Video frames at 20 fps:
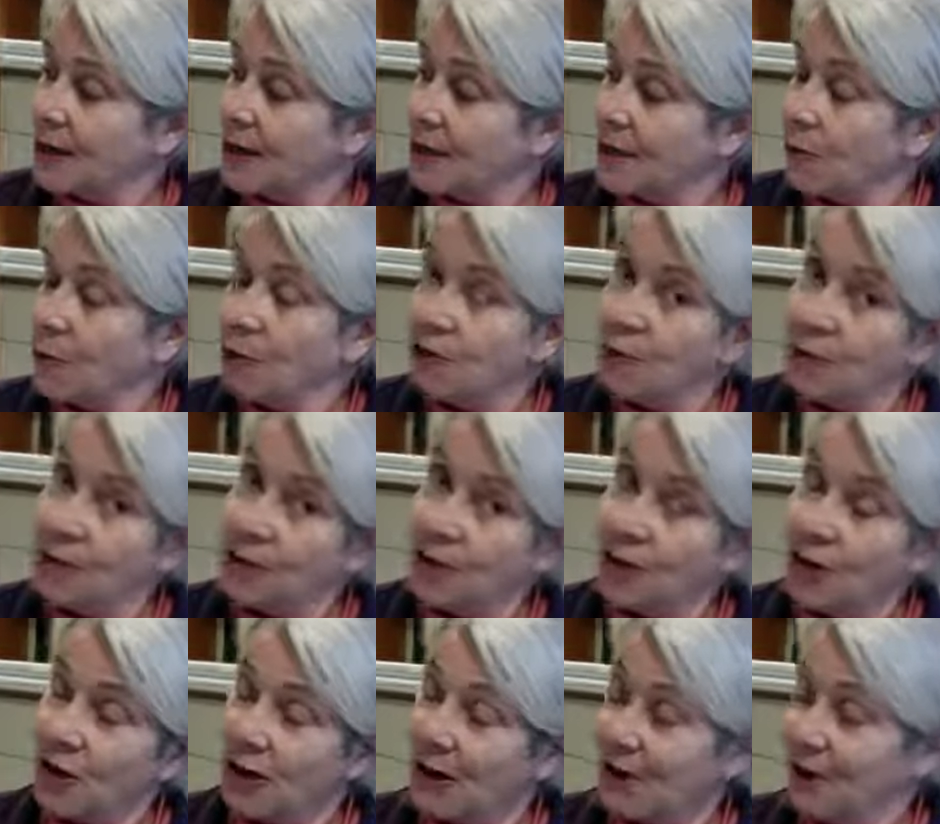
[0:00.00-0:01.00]
which my
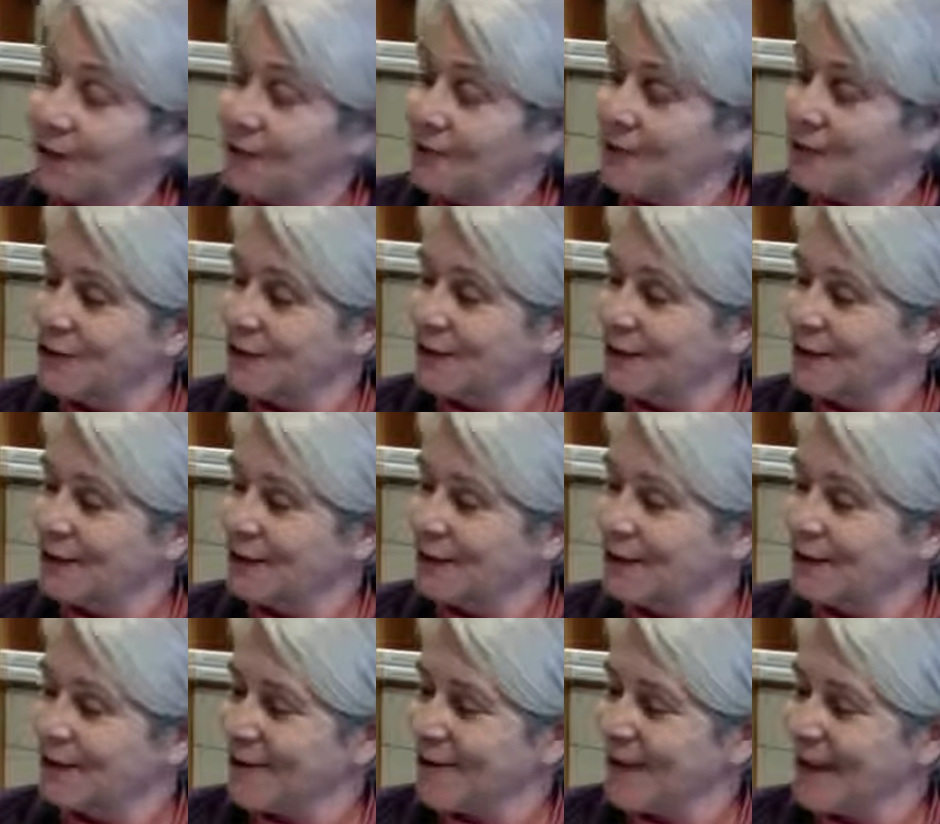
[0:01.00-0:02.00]
dog loves. You can see
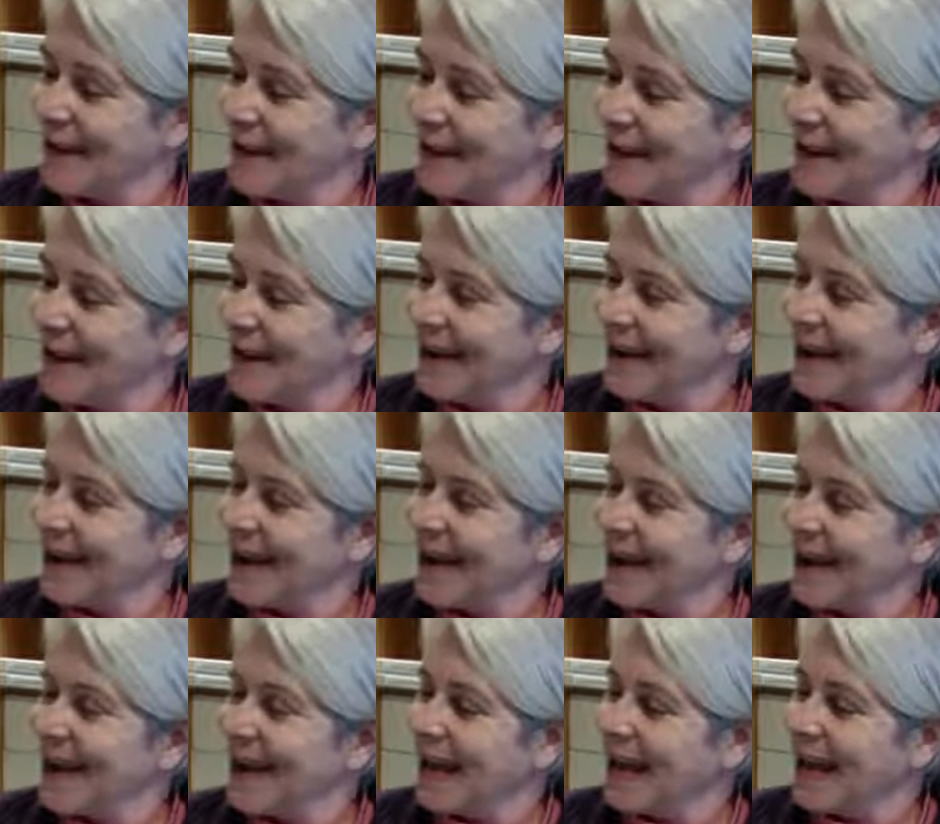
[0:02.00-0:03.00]
her online.
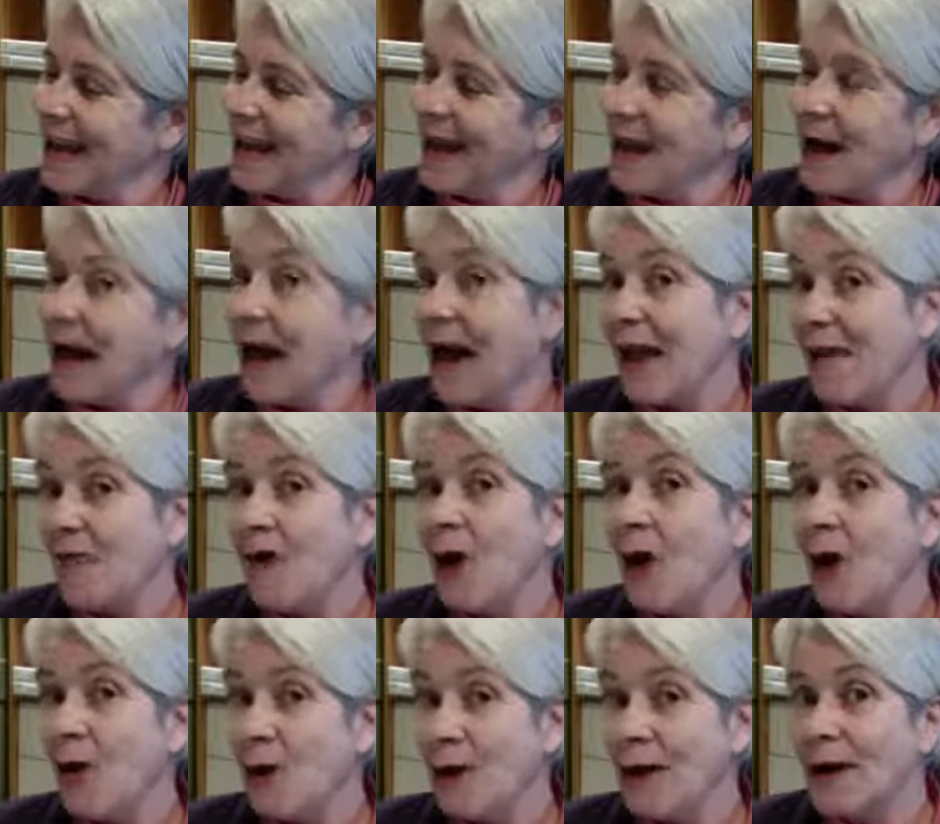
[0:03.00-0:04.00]
I have
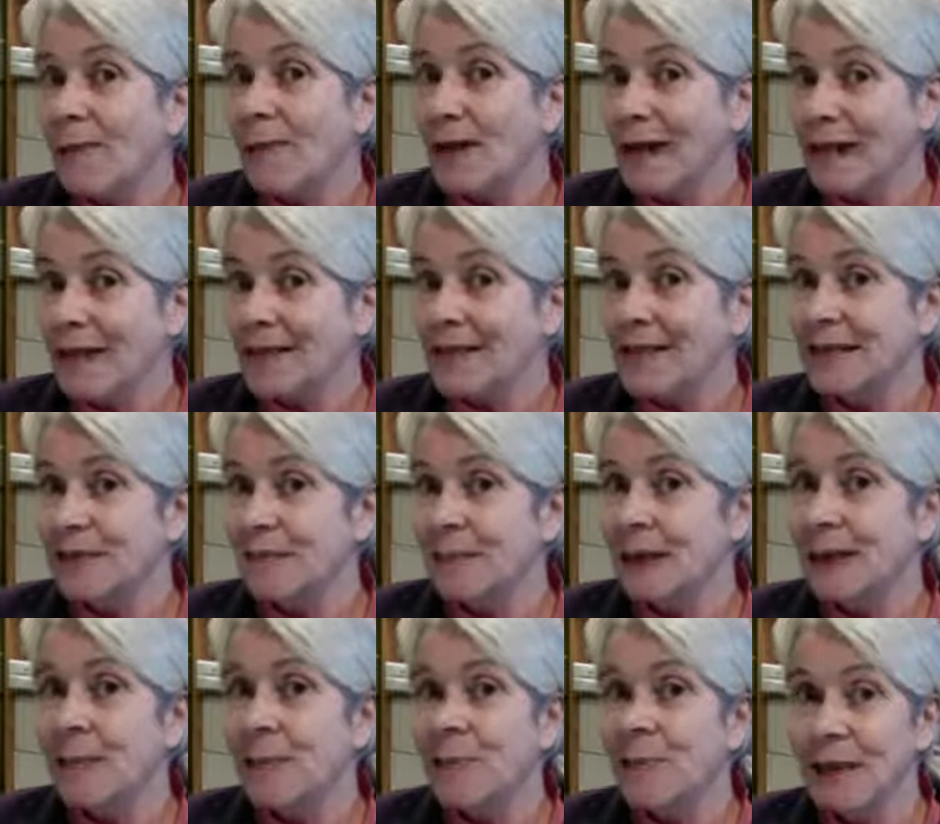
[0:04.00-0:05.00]
already planted
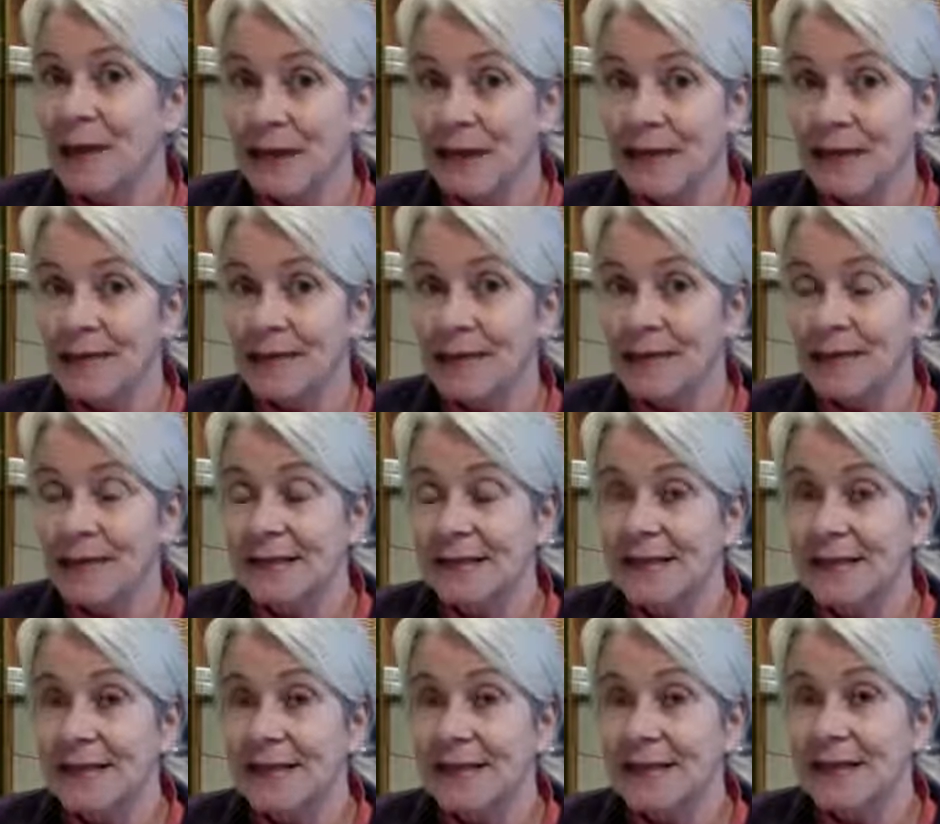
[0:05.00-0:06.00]
my peas
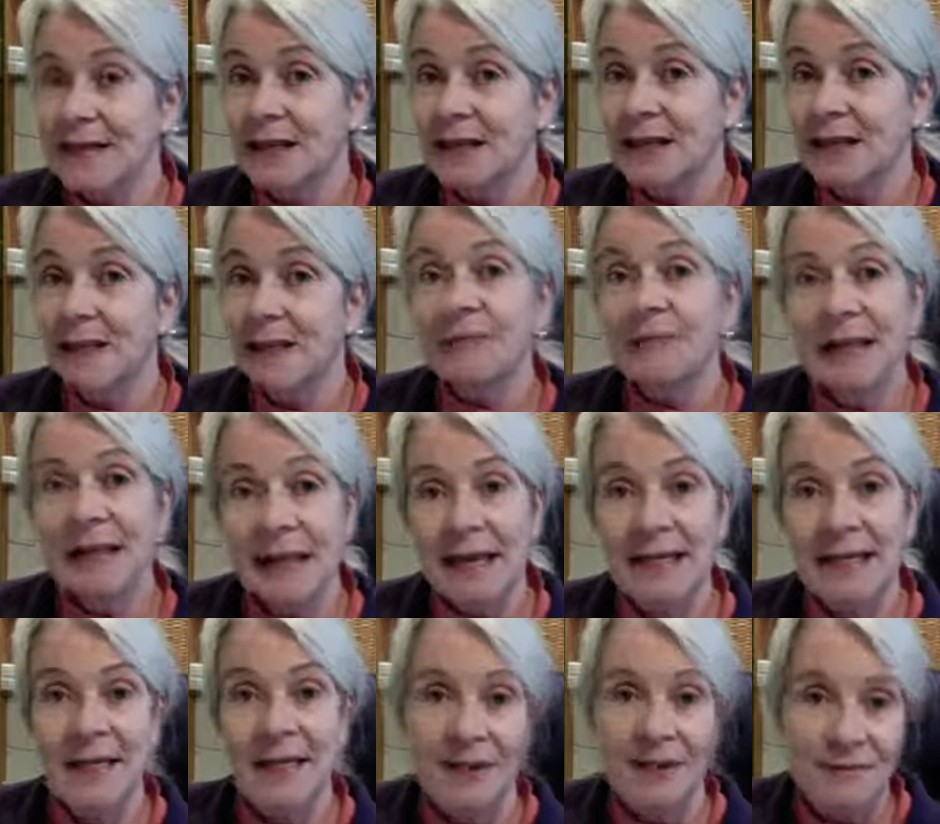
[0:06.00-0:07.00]
that I'm
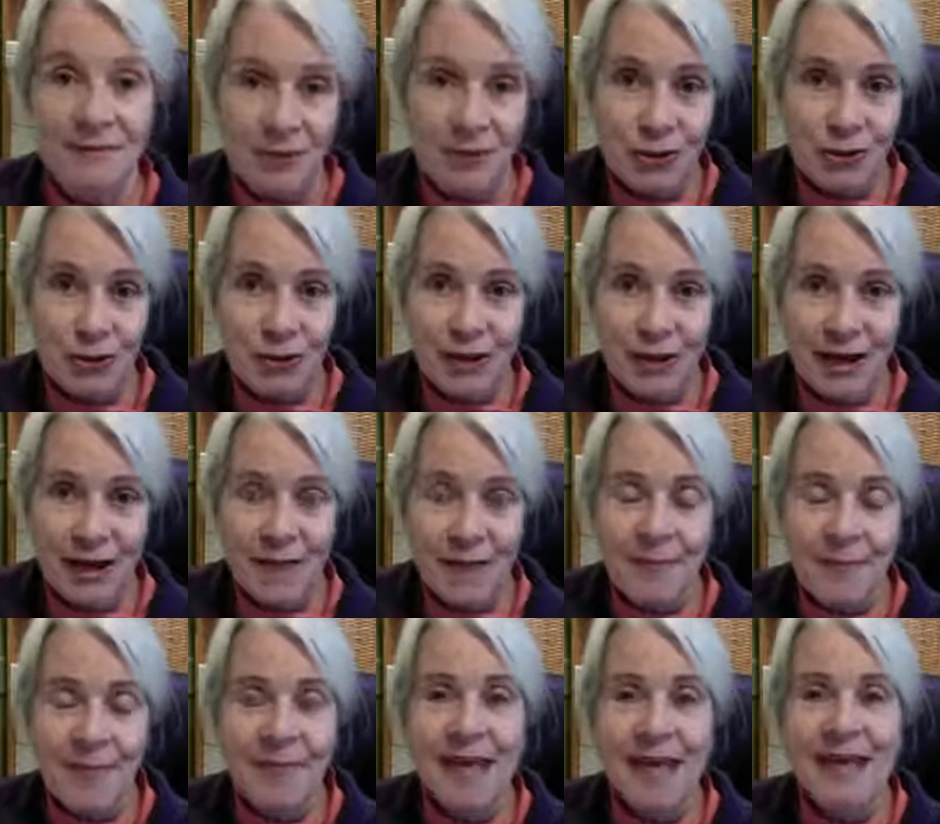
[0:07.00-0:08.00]
taking down to Victoria.
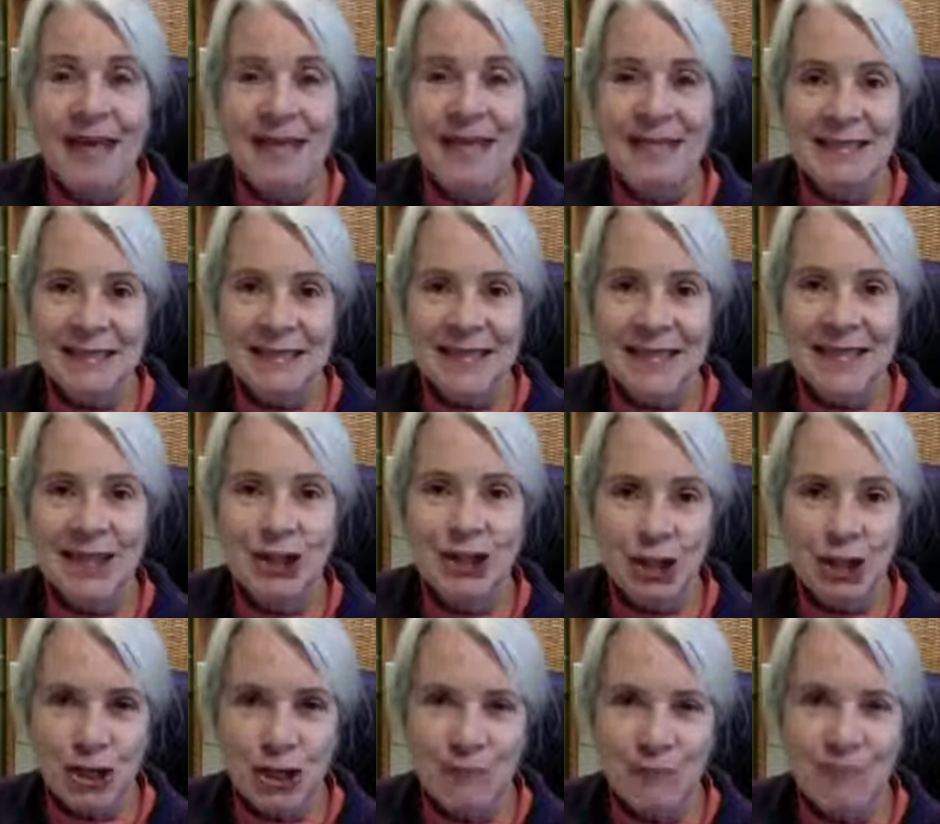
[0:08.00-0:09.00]
And I did that
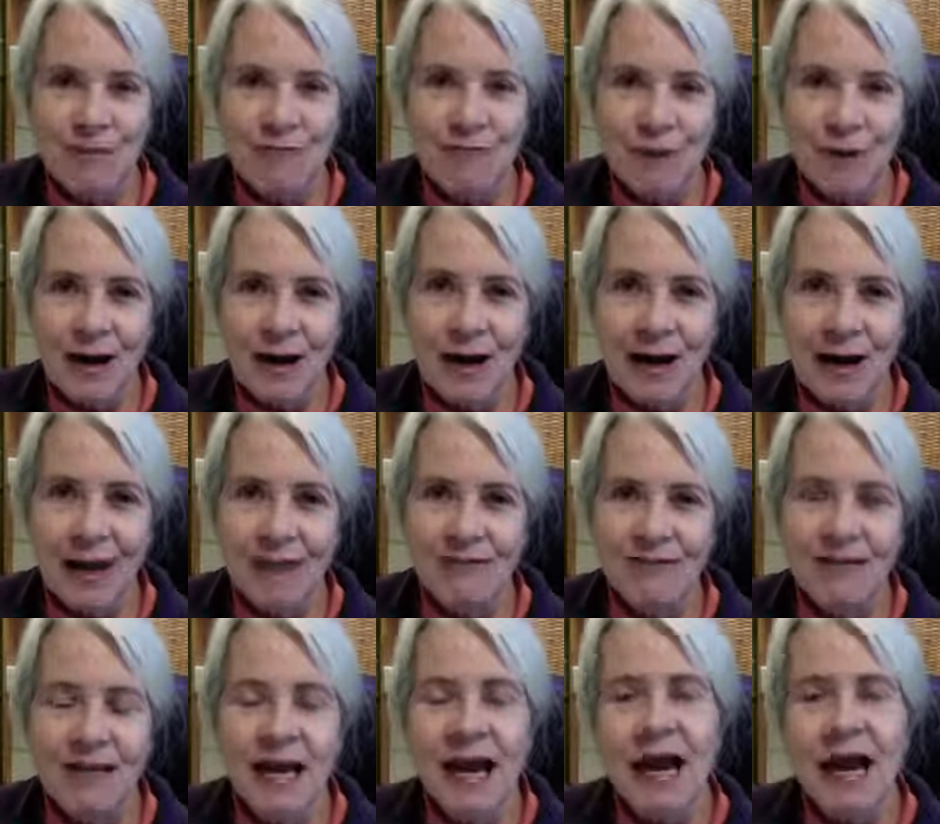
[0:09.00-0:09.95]
just before I left.